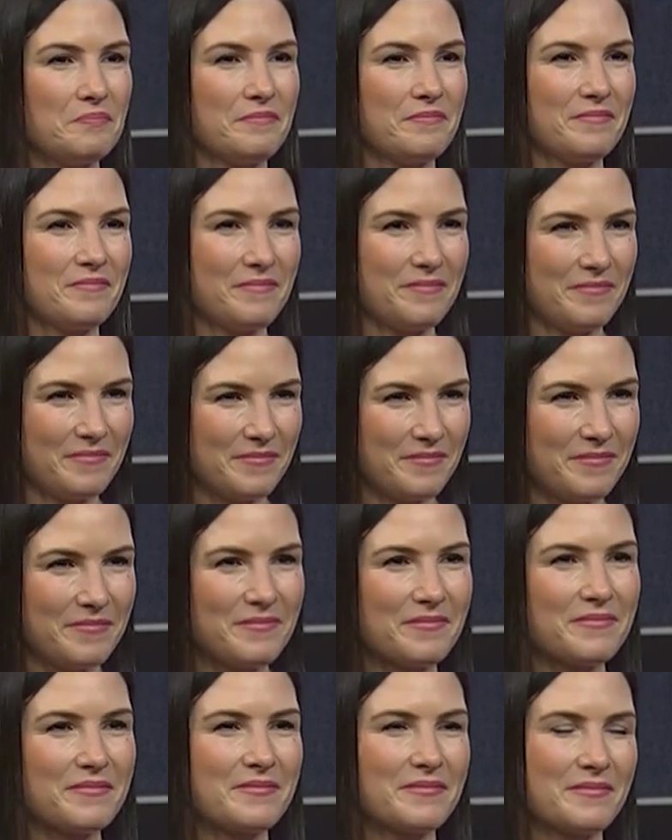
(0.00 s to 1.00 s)
Right.
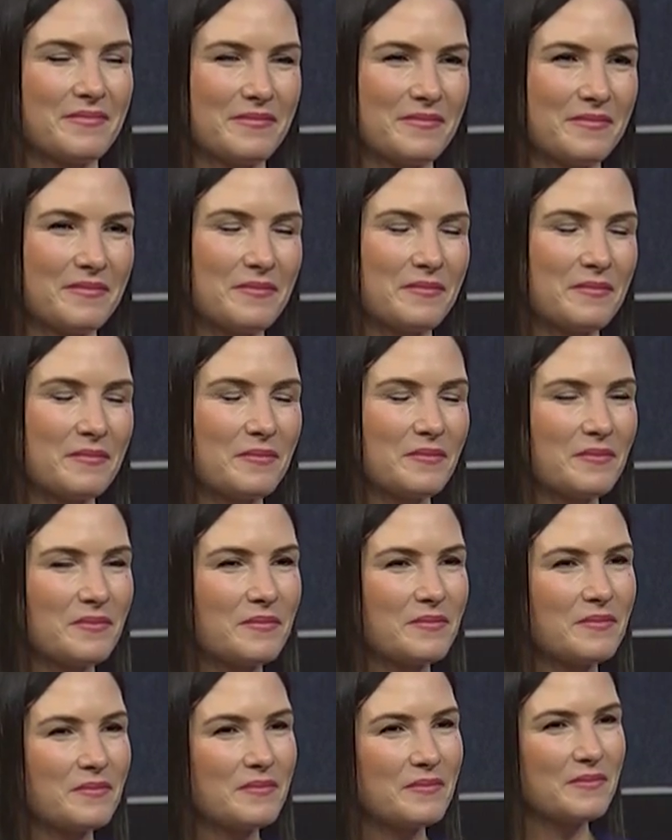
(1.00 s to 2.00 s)
So
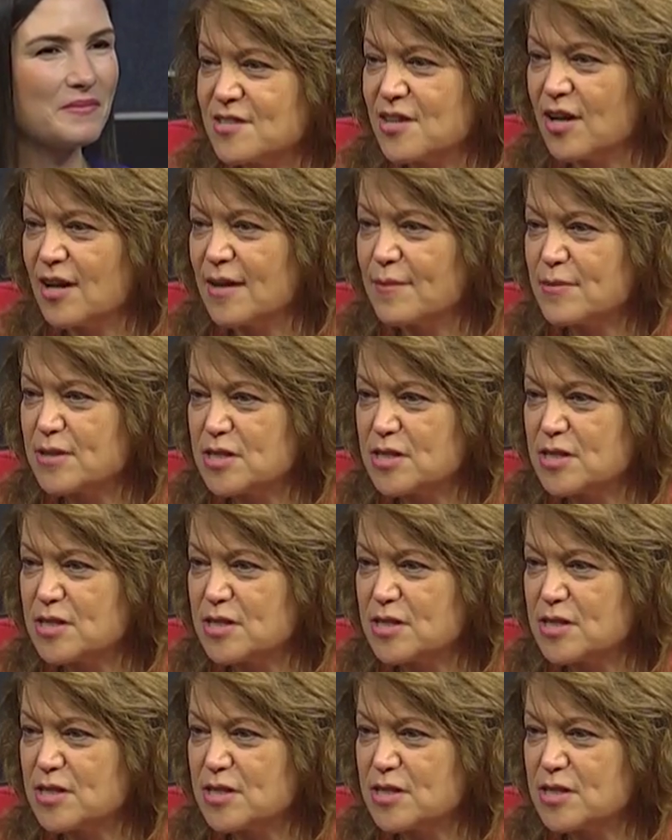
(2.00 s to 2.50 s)
dedicated time